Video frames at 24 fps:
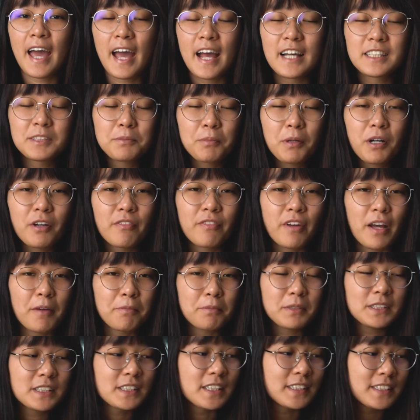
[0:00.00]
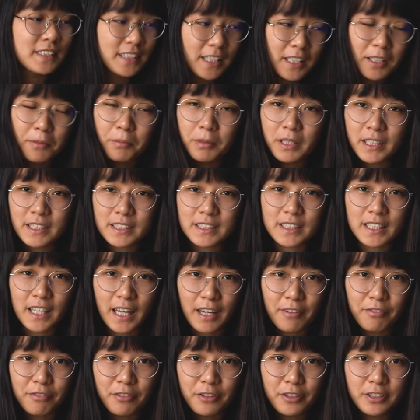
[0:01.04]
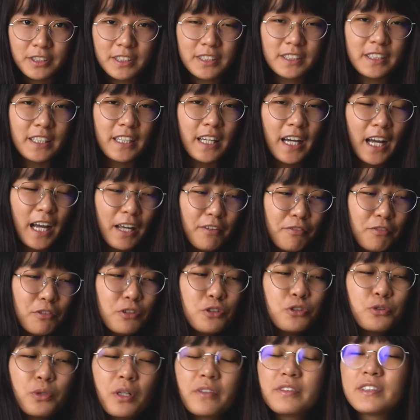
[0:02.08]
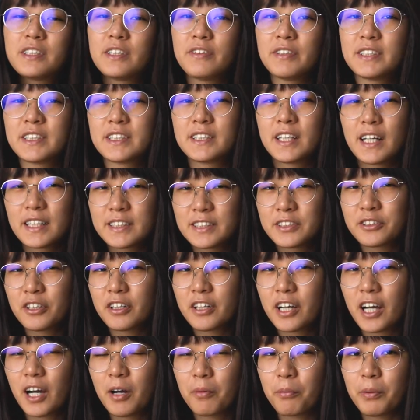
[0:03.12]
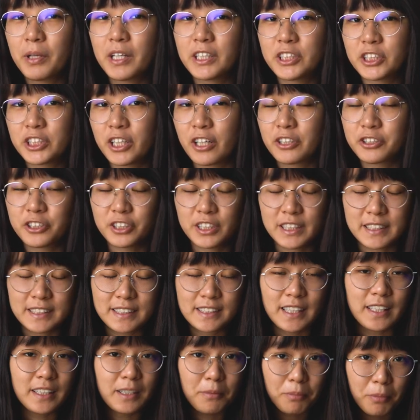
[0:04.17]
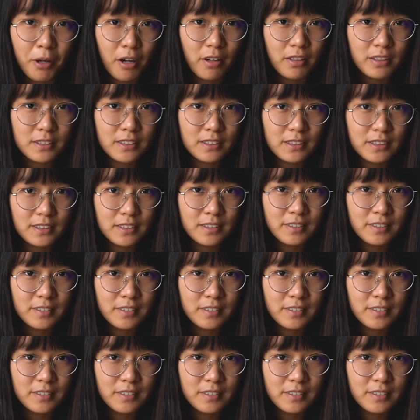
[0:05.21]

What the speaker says: As part of Apple's sustainability efforts, the iPhone 12 series does not come with a charger inside the box.